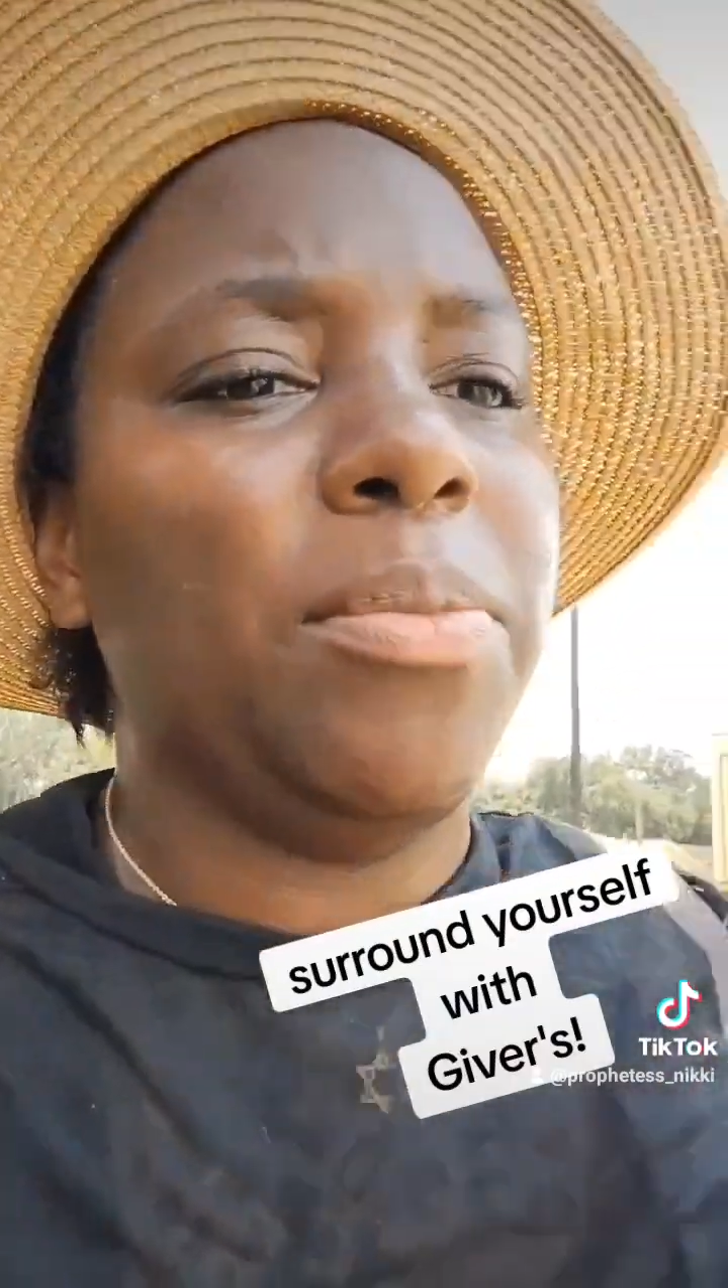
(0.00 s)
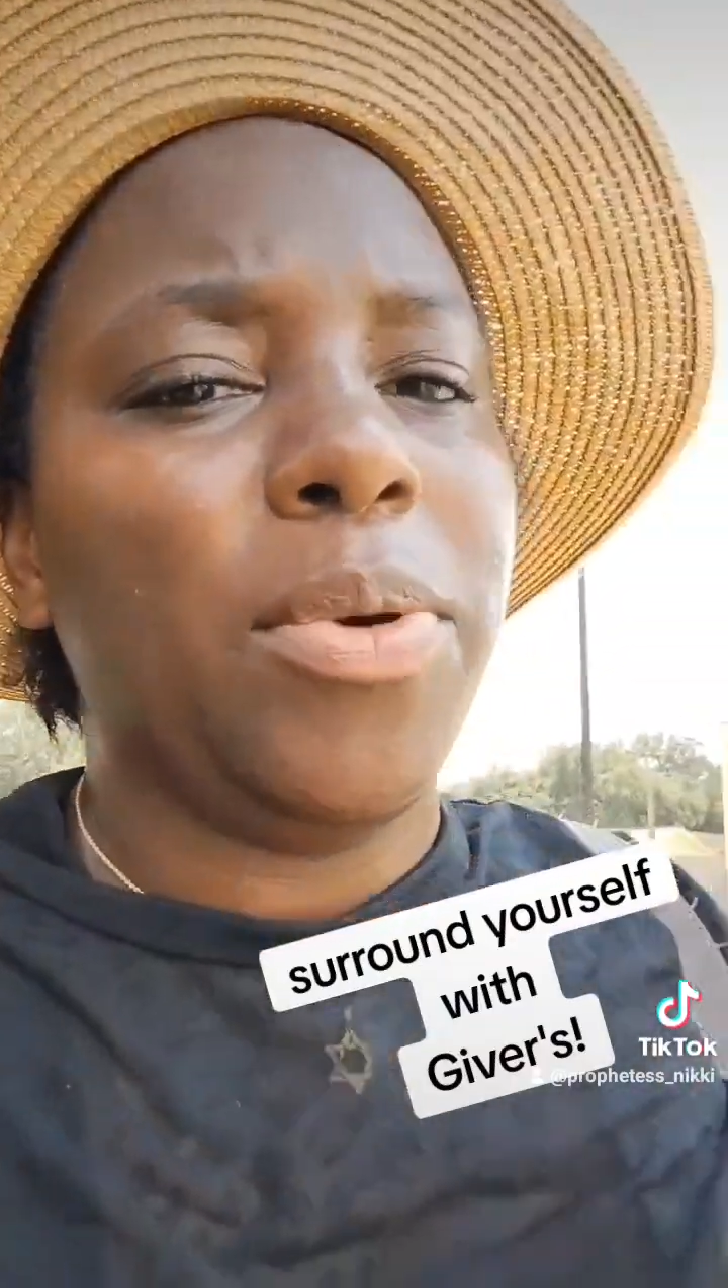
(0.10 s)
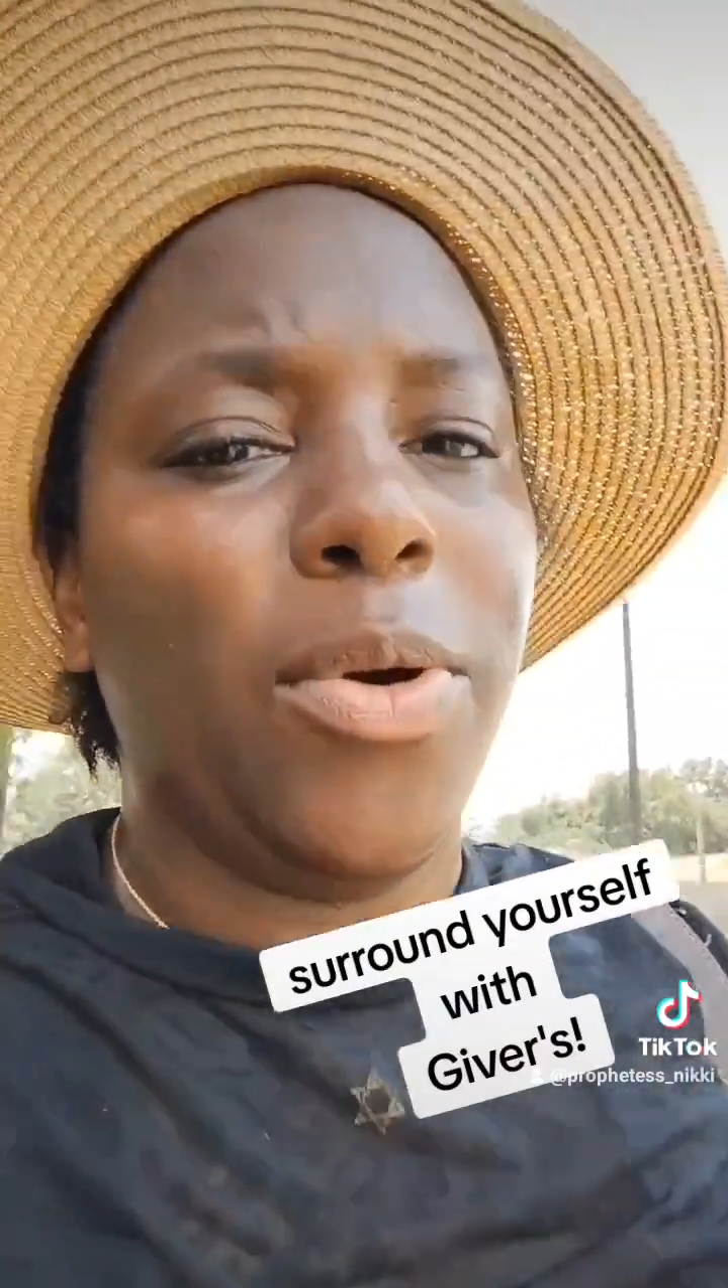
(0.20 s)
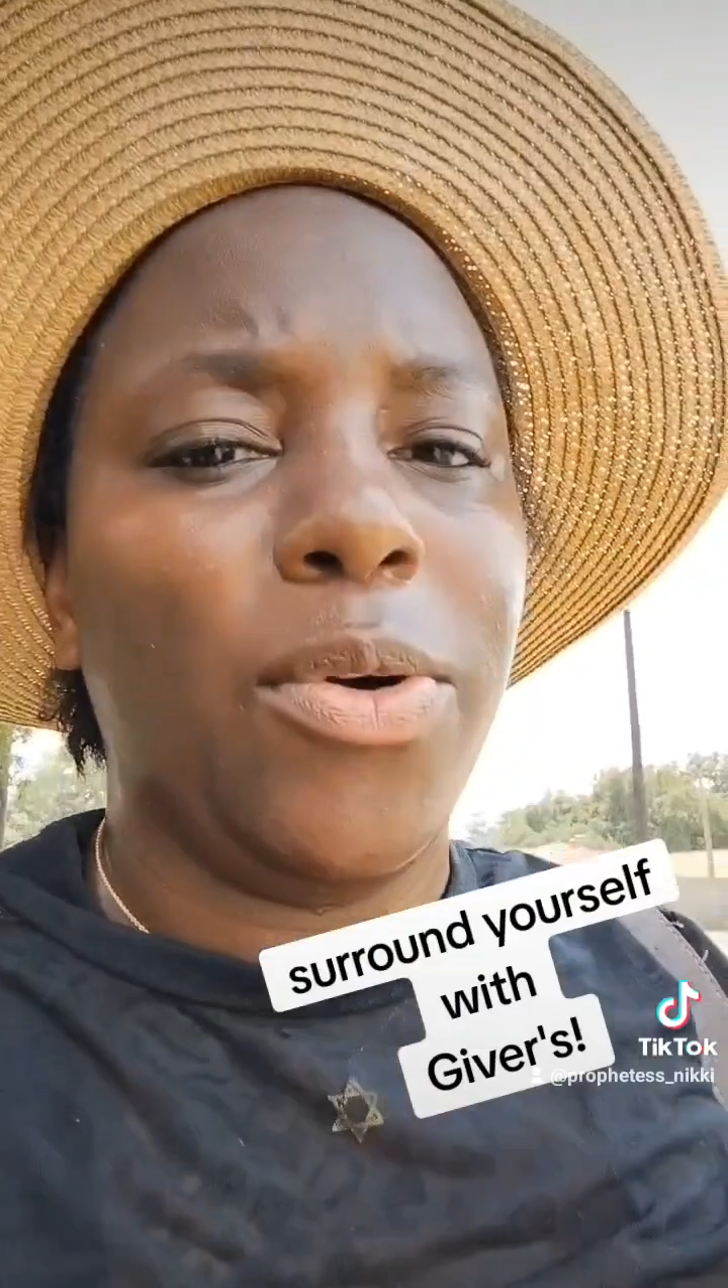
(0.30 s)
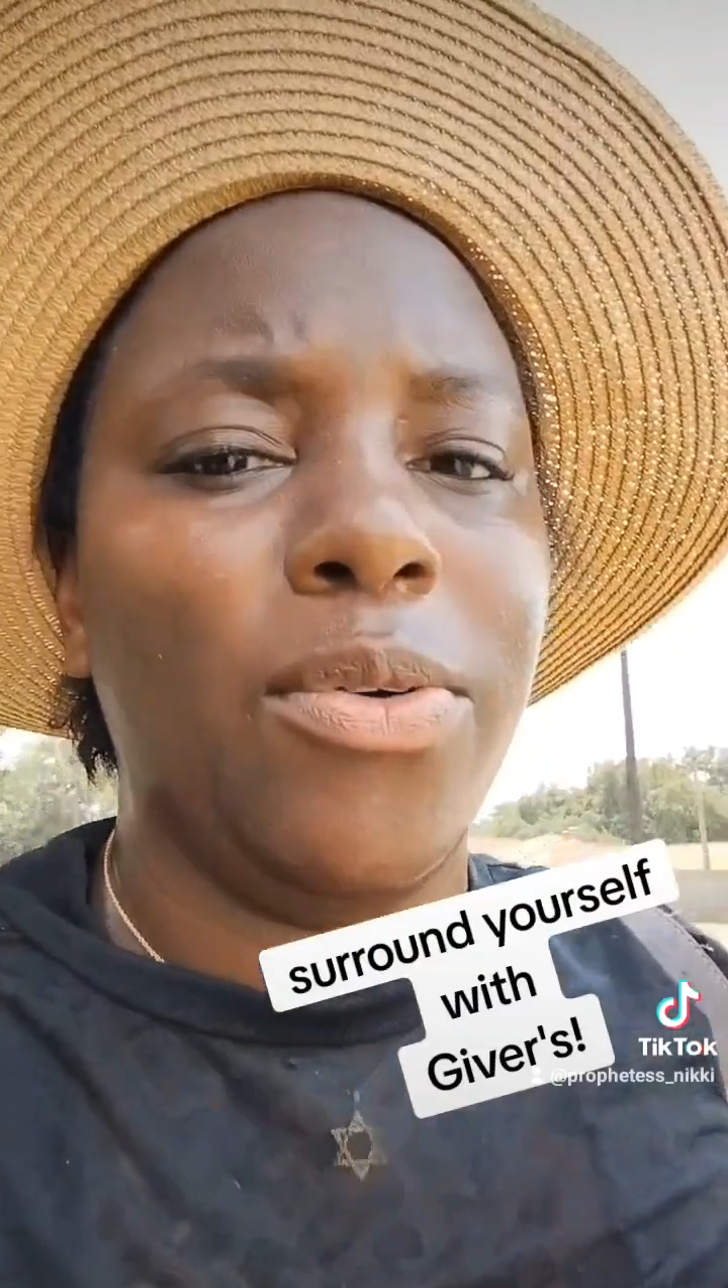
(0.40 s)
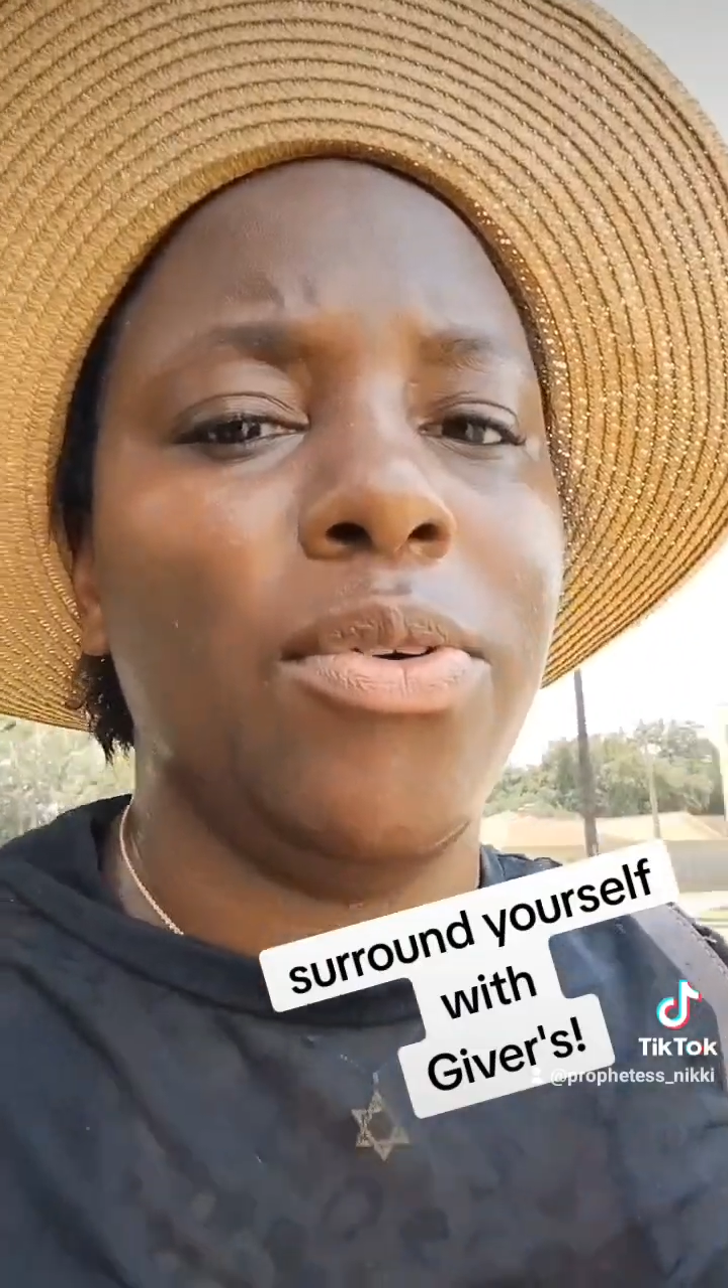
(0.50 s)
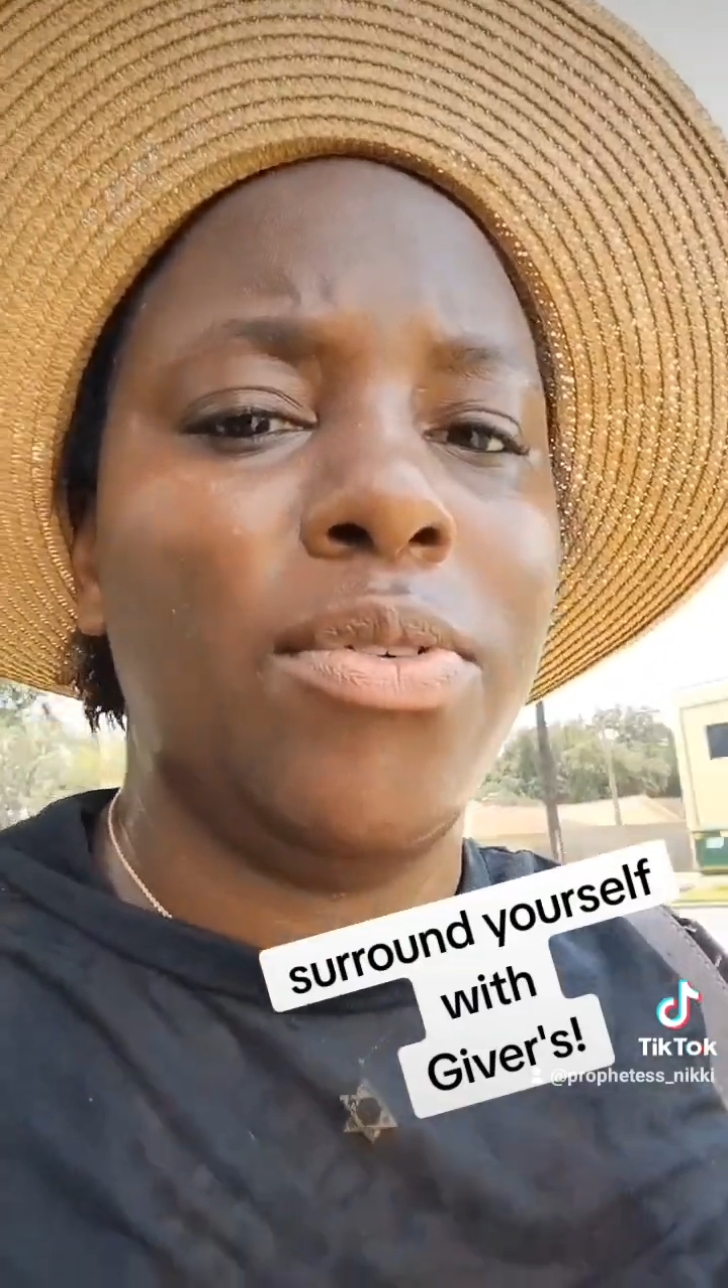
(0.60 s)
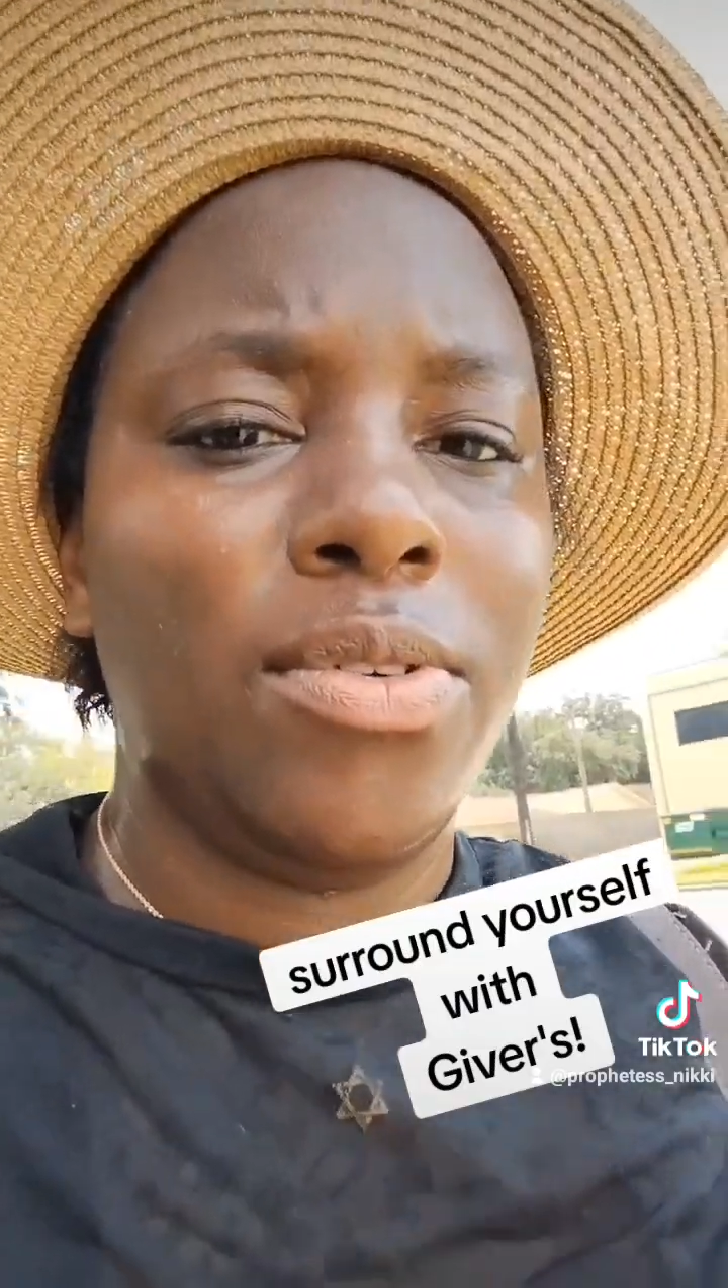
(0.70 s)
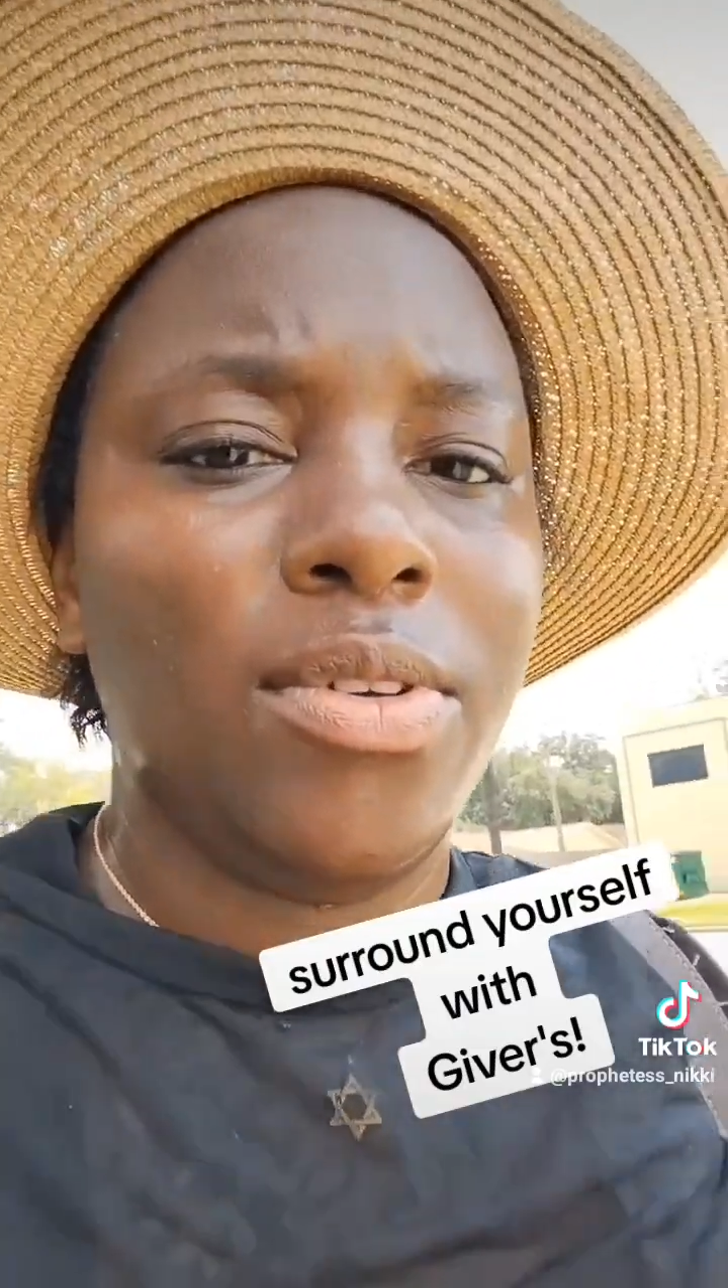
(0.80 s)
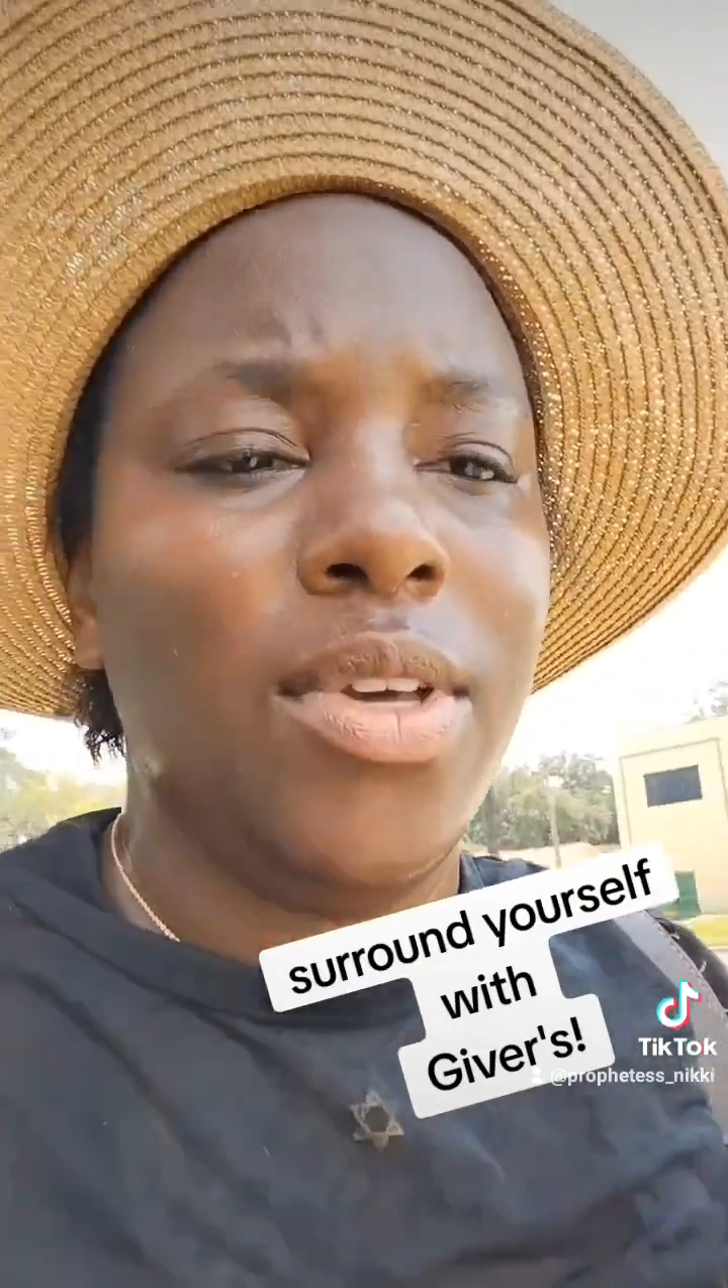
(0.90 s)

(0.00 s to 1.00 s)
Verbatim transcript: they get caught up